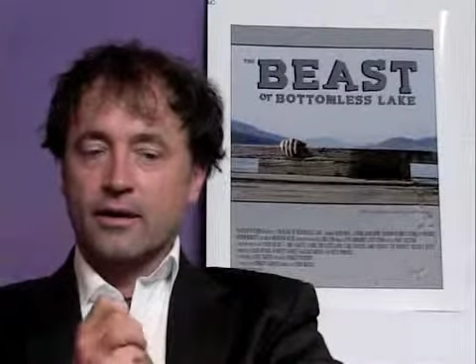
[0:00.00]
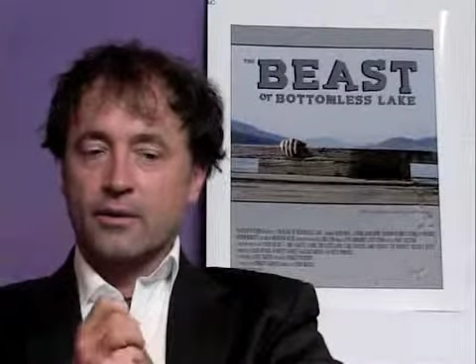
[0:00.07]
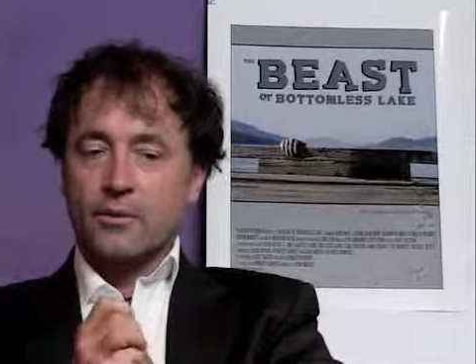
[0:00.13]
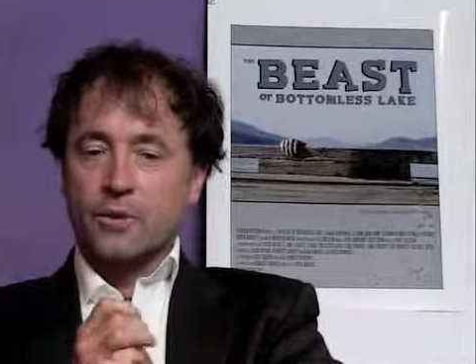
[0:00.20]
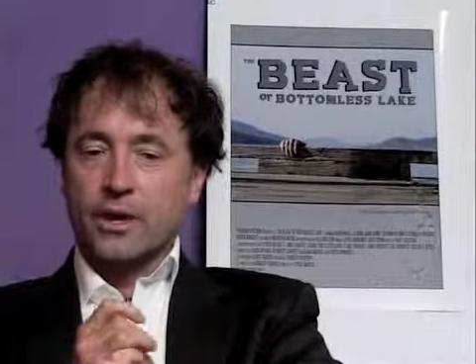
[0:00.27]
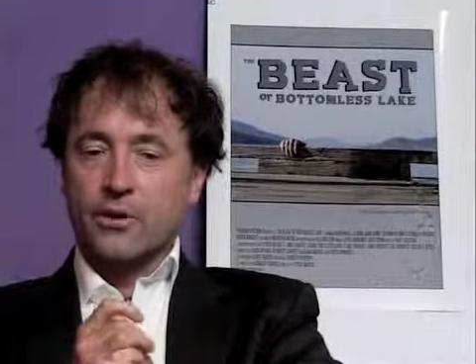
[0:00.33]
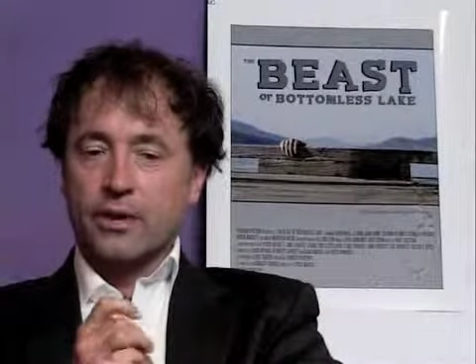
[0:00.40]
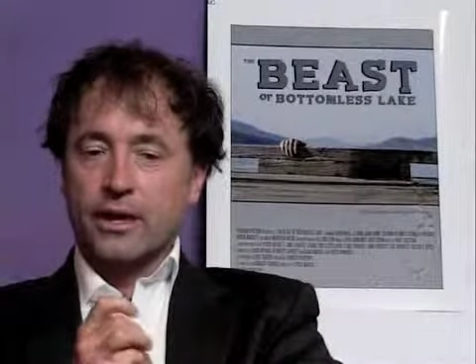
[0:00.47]

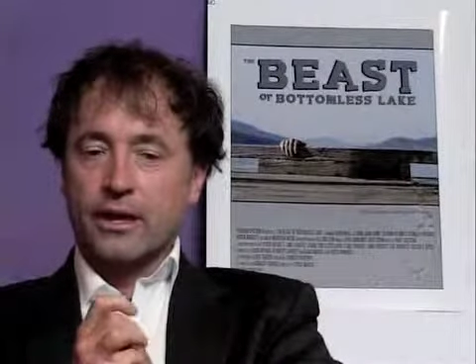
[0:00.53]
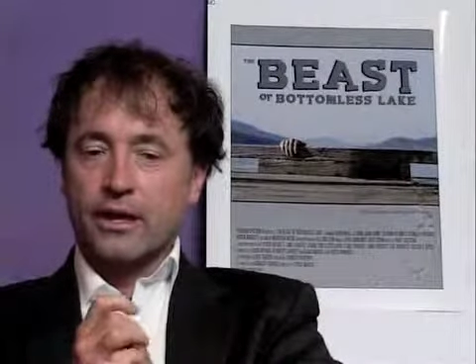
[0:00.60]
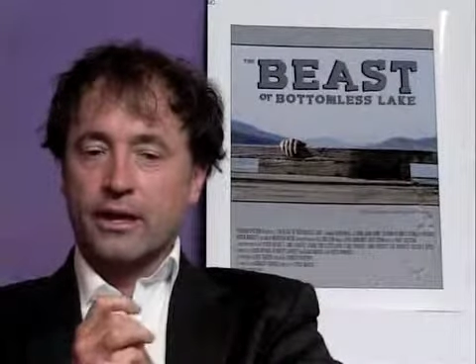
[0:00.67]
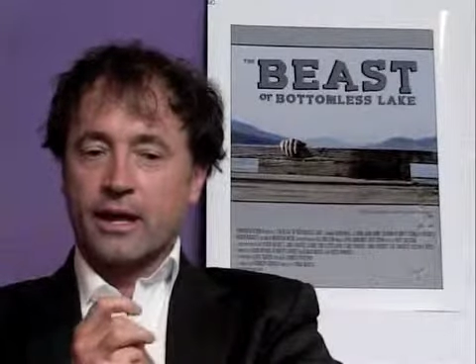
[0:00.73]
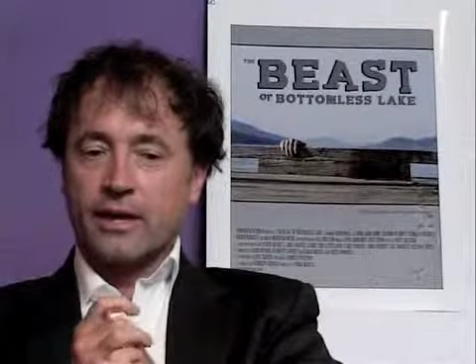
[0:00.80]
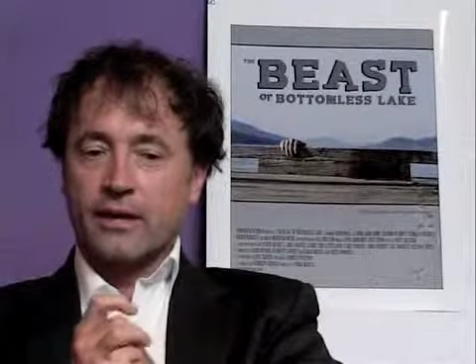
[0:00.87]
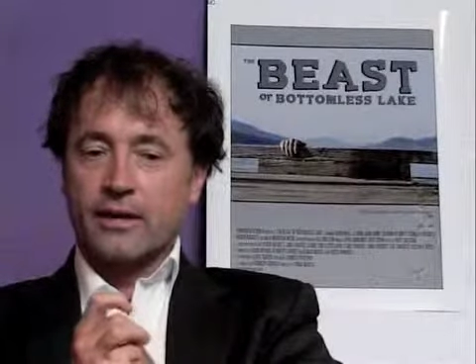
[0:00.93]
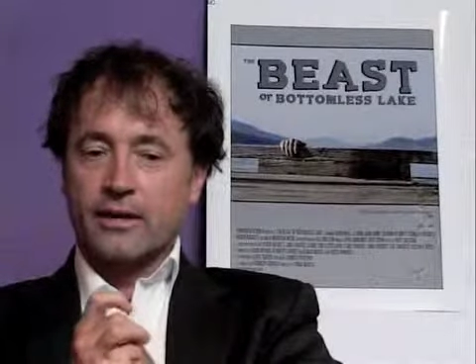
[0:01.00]
What Craig and
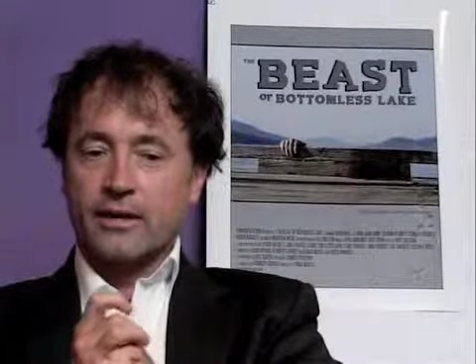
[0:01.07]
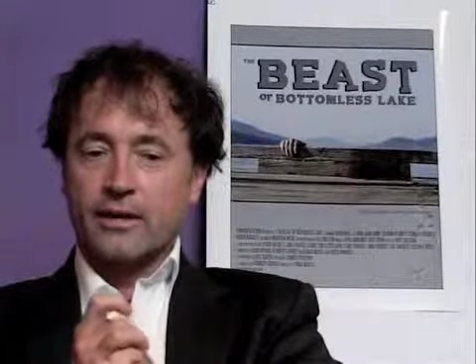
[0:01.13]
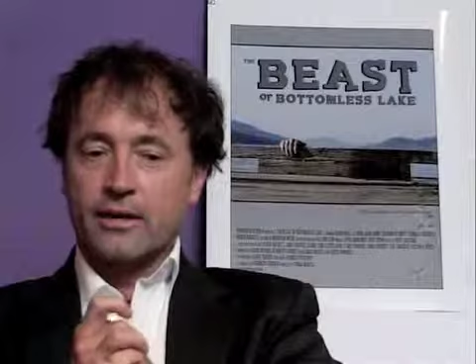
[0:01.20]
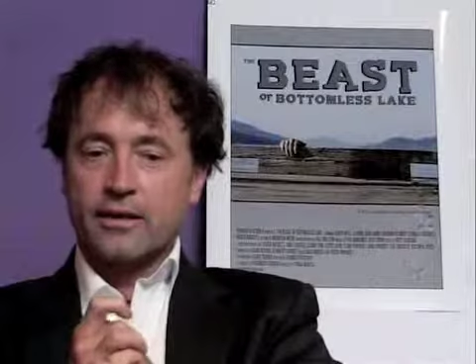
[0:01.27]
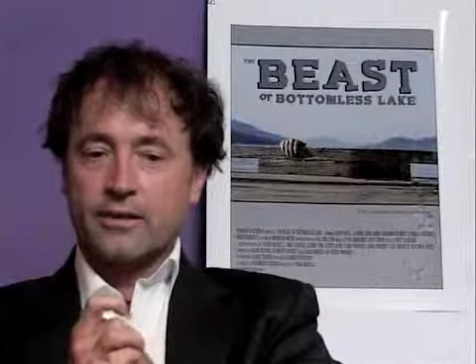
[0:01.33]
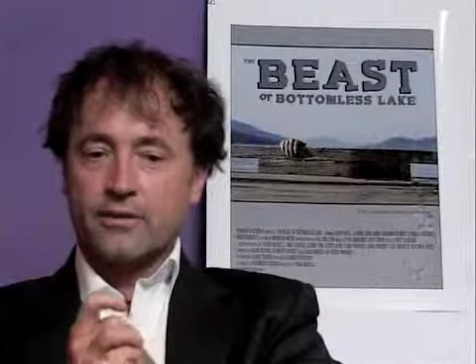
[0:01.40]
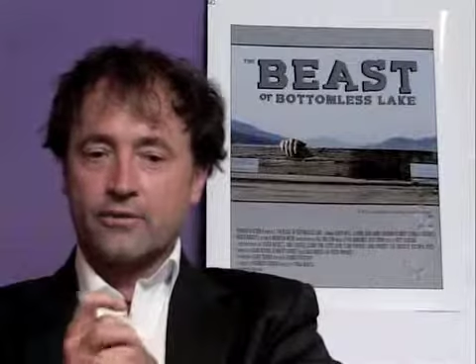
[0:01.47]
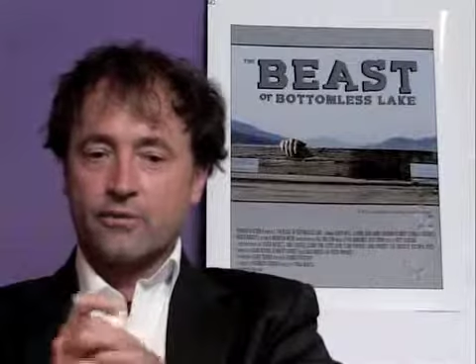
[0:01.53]
Kennedy did
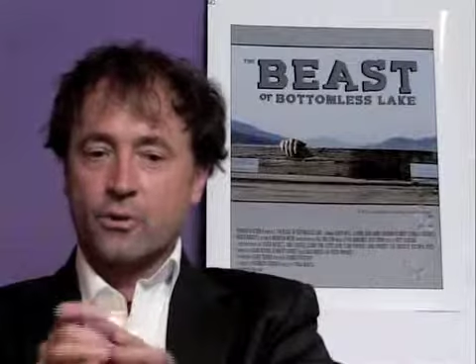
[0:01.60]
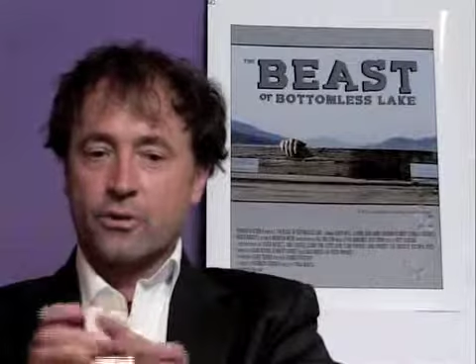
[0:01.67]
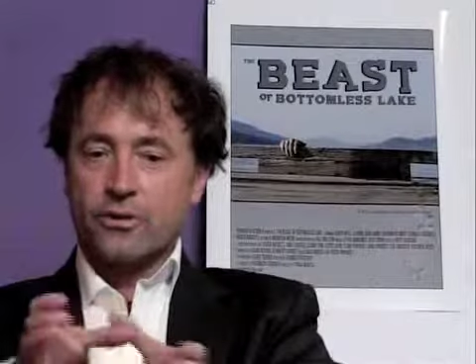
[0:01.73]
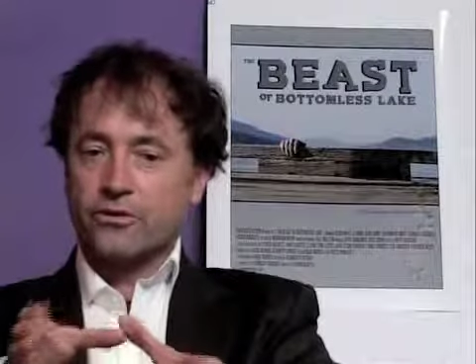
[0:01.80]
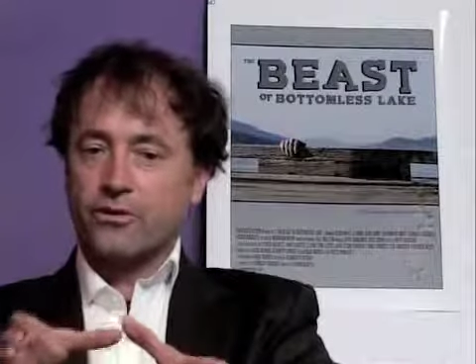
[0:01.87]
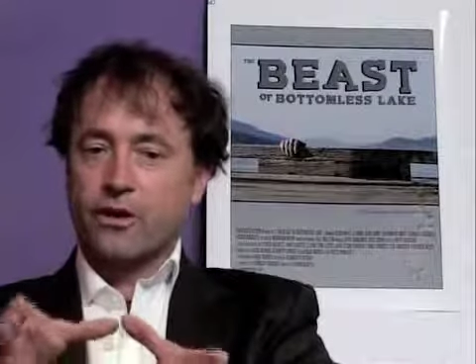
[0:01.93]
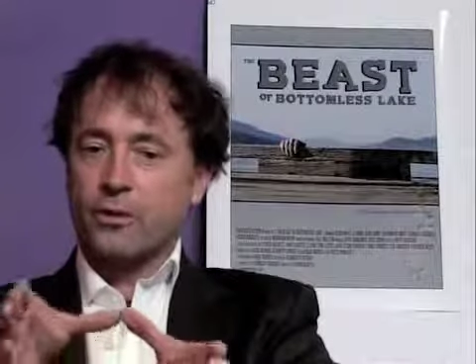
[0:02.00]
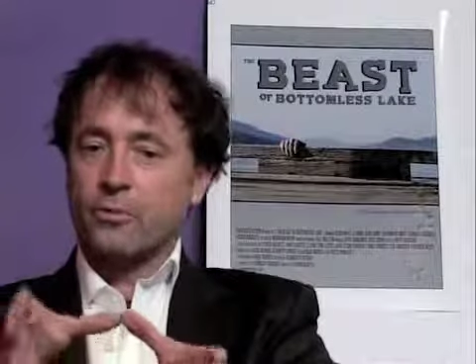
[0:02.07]
is
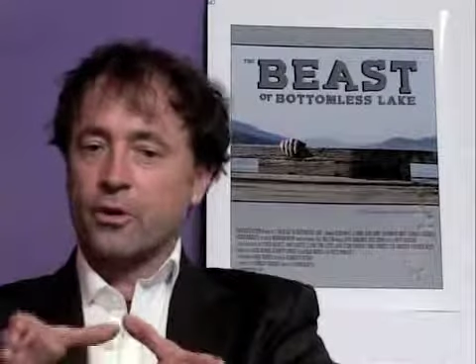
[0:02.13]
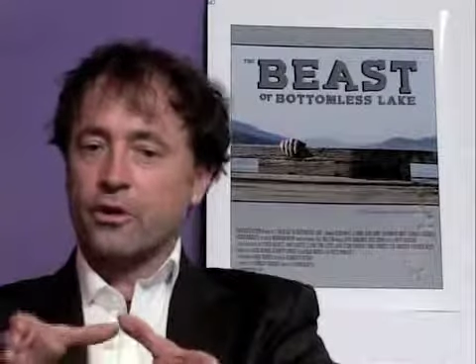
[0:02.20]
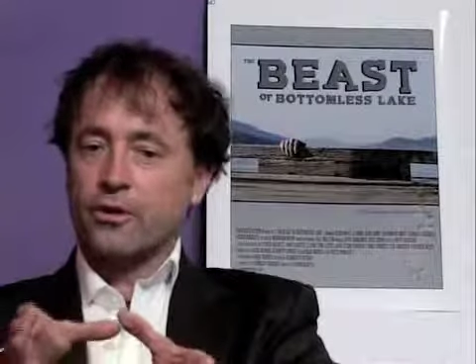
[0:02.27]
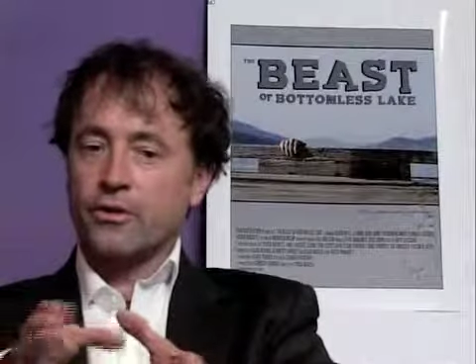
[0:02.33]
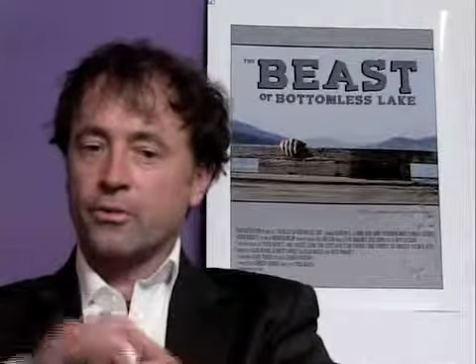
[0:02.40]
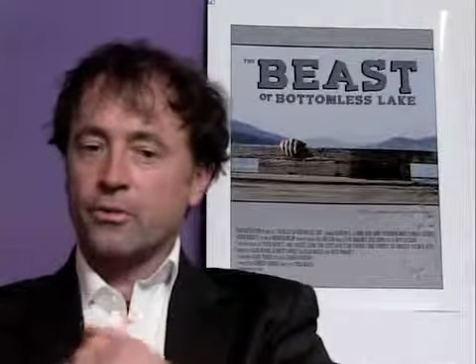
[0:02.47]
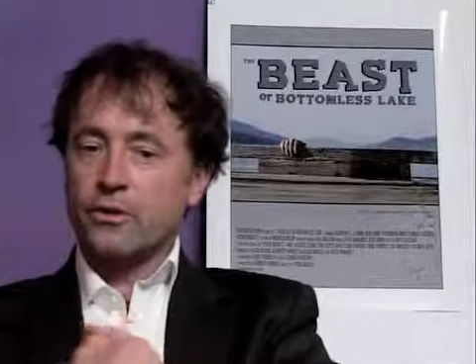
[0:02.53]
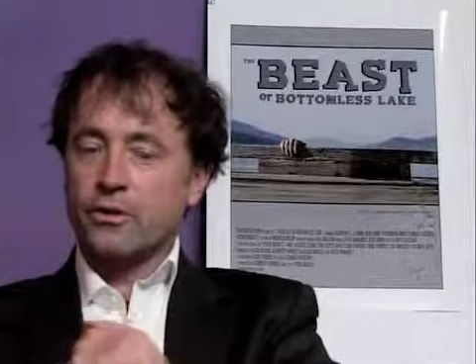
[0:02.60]
focus on a part of
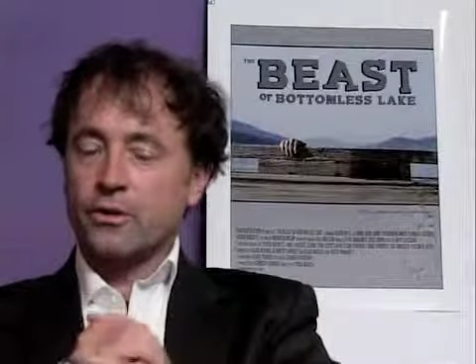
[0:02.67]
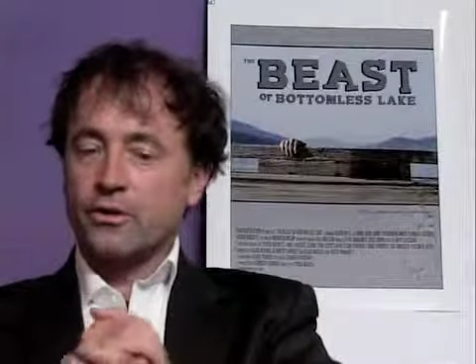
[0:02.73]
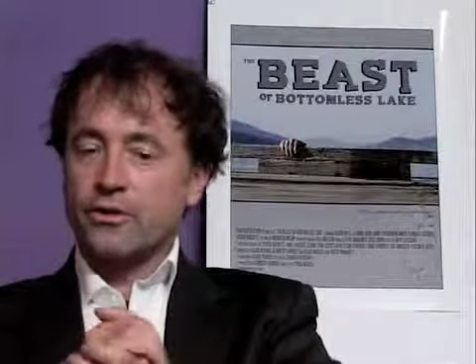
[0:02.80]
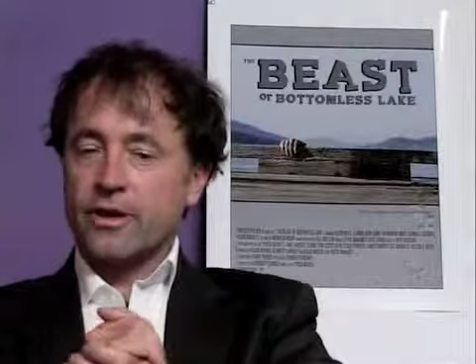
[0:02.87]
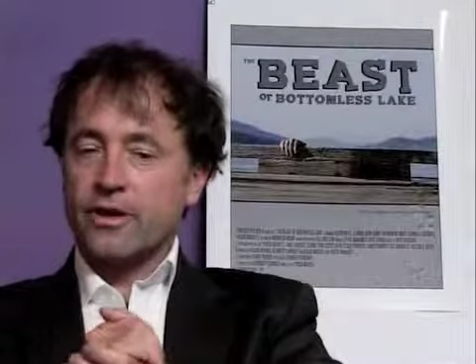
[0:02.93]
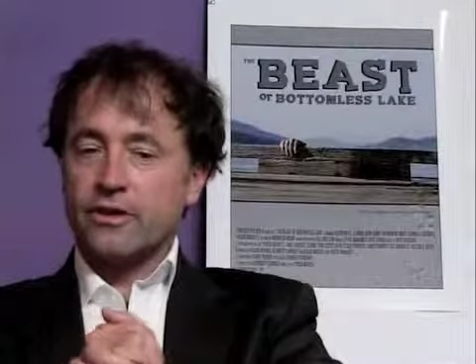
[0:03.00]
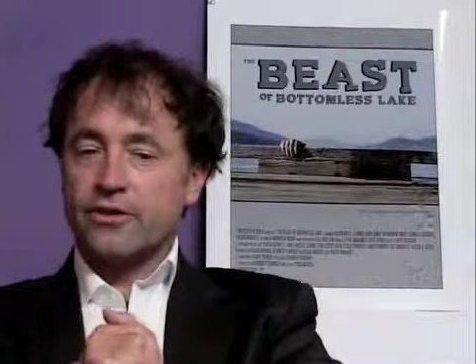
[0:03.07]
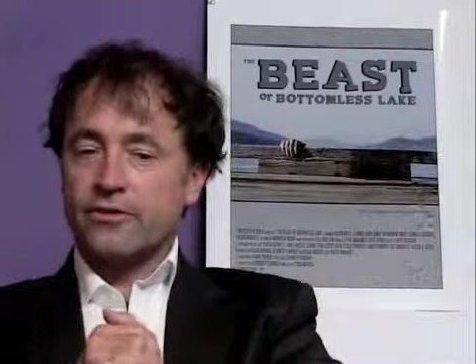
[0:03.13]
the world
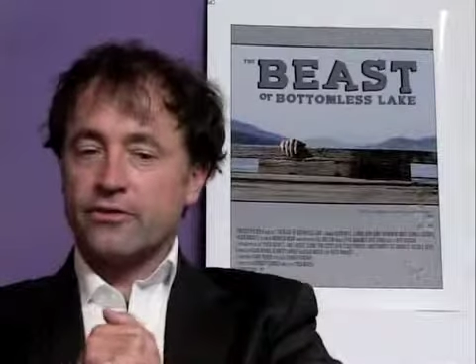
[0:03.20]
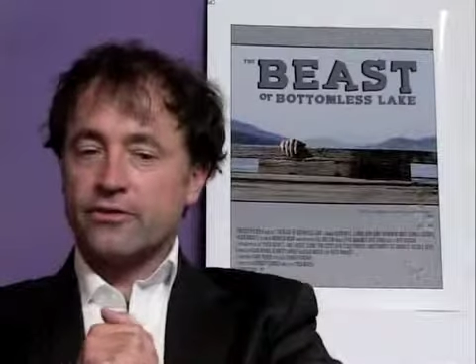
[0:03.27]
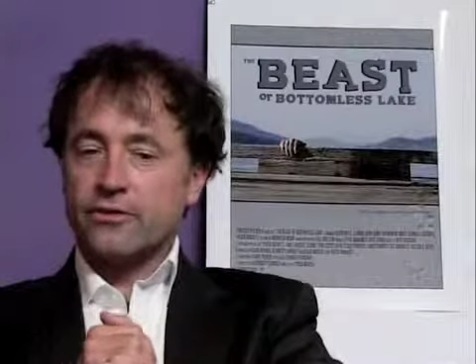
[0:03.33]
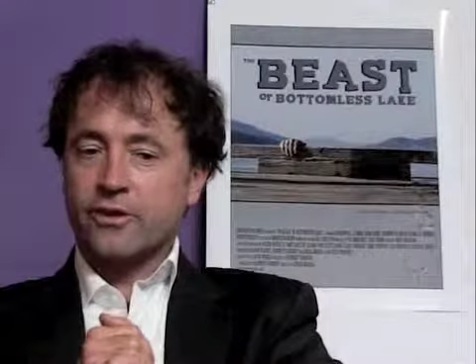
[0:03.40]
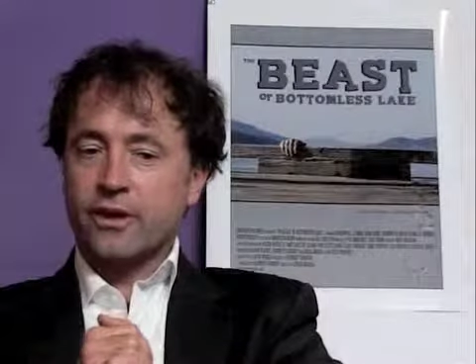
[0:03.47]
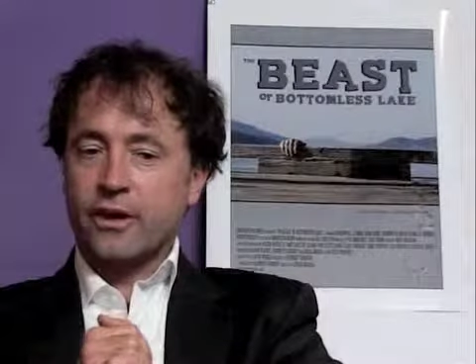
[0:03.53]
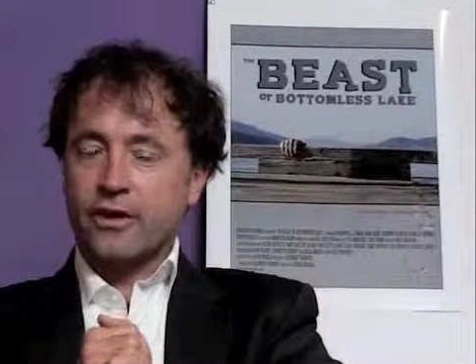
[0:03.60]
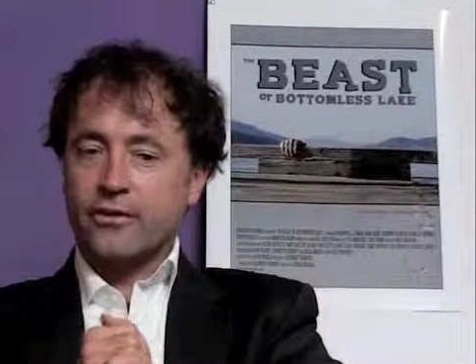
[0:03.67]

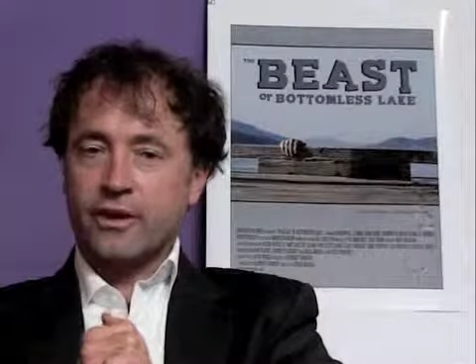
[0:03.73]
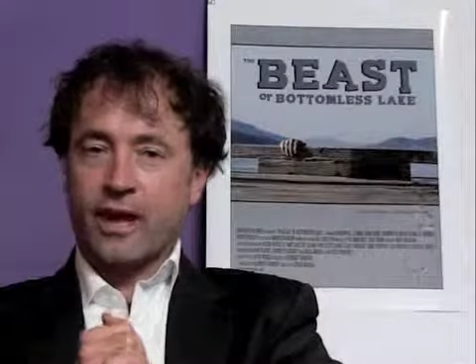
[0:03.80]
that